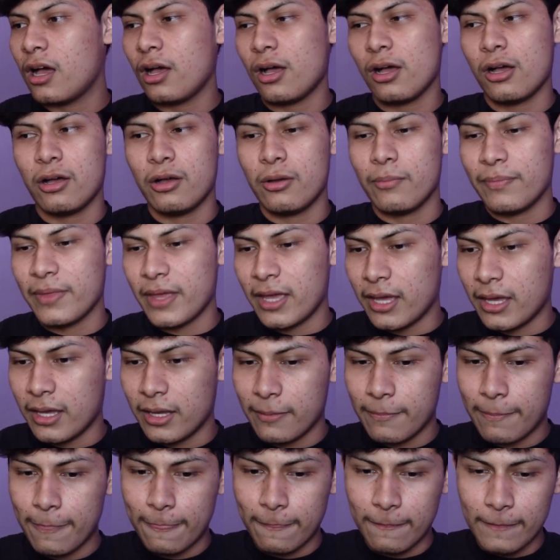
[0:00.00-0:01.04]
Um,
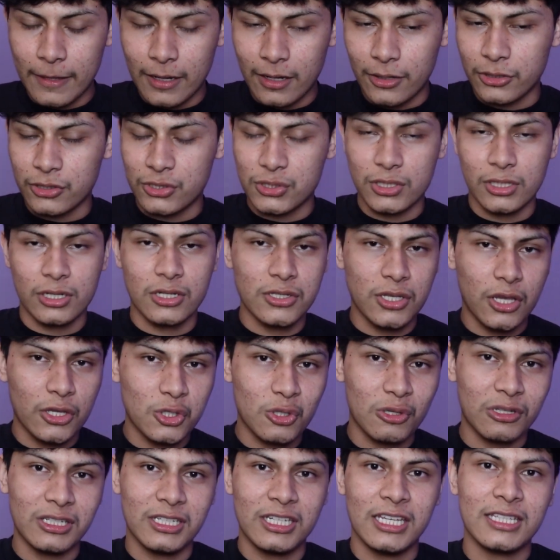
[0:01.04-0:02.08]
that, that, her son is
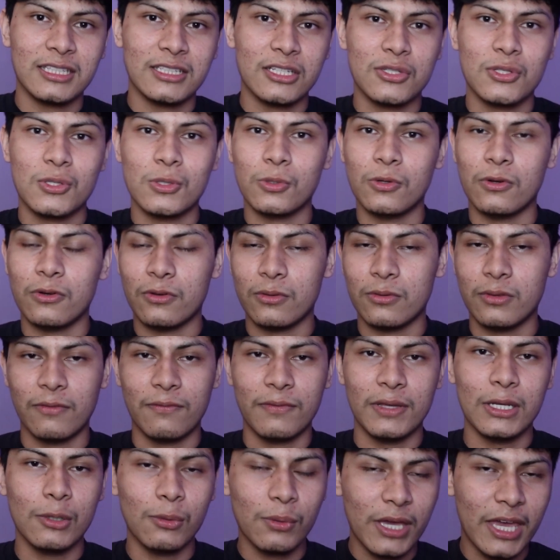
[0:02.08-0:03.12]
also addicted to uh, the
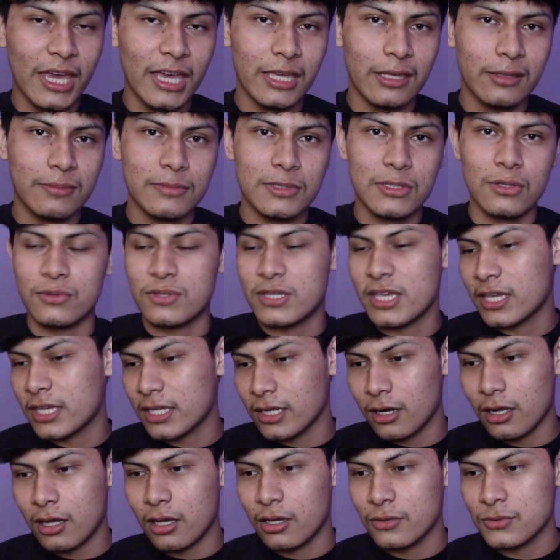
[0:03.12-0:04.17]
video games to take it
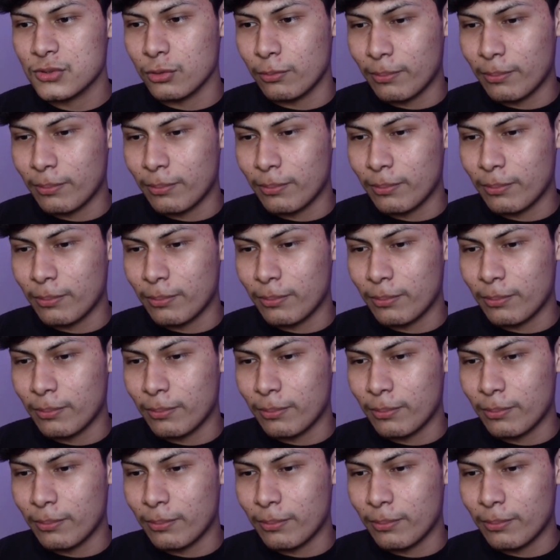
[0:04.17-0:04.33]
off.